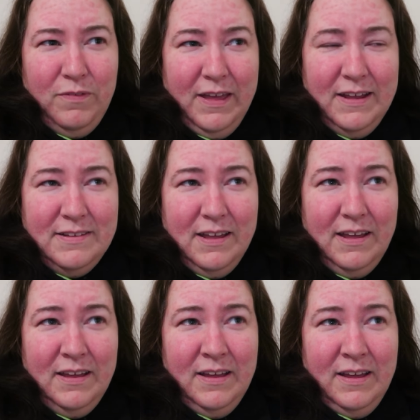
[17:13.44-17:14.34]

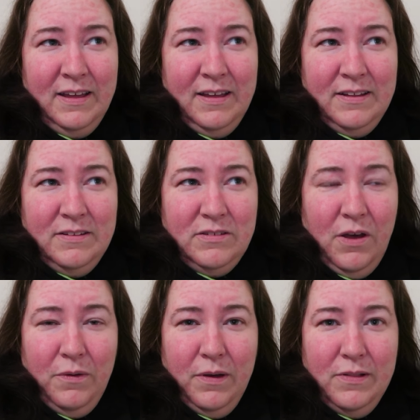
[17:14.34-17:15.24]
Theatre
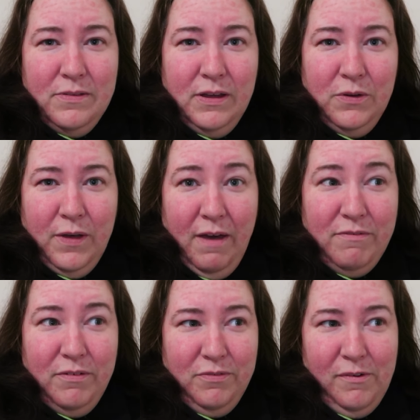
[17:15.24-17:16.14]
tokens that you could
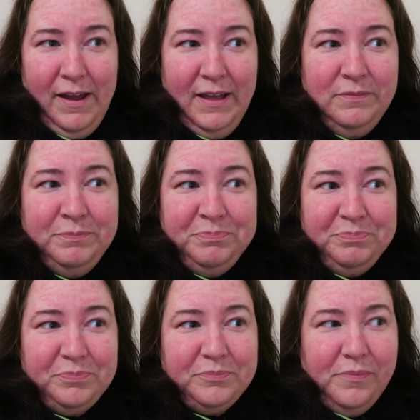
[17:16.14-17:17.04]
get for free.
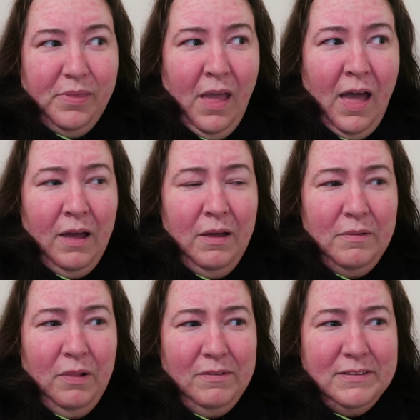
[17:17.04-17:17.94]

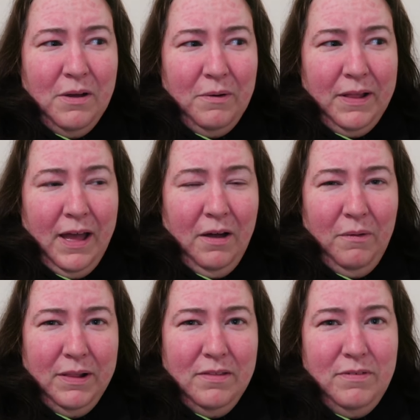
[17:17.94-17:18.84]
Lawrence got one, I
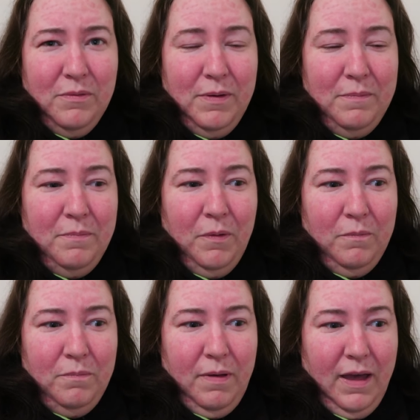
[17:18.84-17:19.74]
got one. I think we
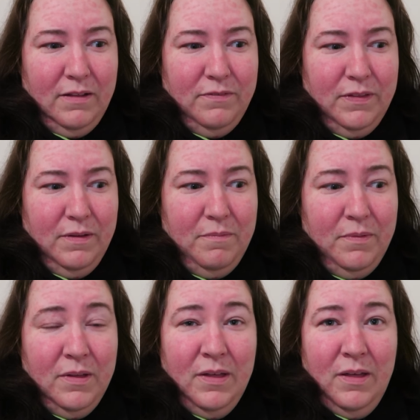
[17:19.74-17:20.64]
paid for
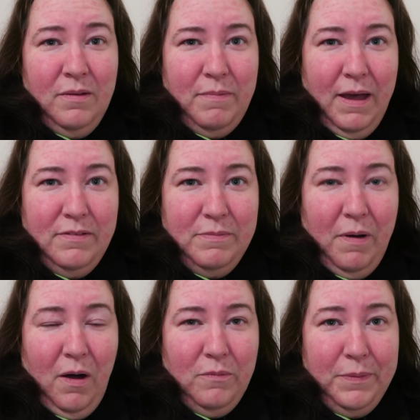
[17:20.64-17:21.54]
them, paid
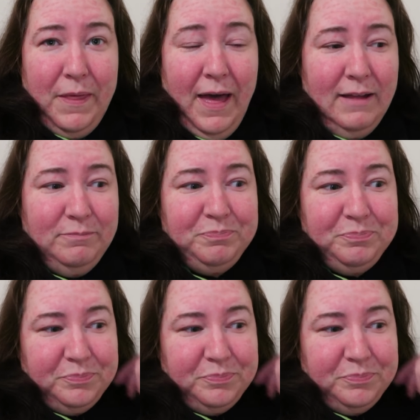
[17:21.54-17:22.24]
part with that.